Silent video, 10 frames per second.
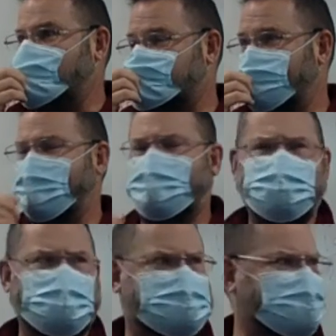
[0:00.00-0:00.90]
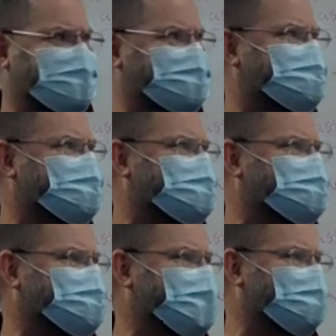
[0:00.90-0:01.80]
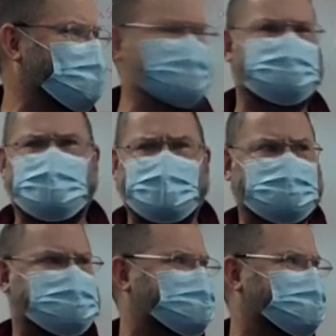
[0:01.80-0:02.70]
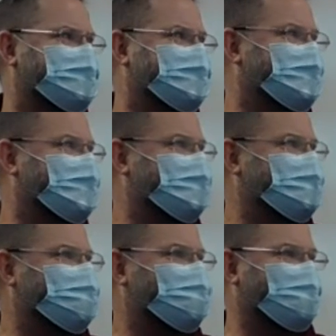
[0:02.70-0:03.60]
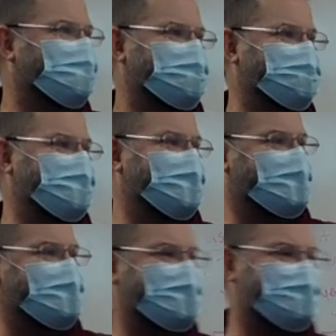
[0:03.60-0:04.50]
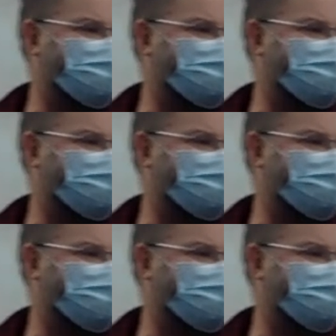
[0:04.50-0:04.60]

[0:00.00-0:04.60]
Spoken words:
So if you come to a sentence that doesn't make a lot of sense, welcome back.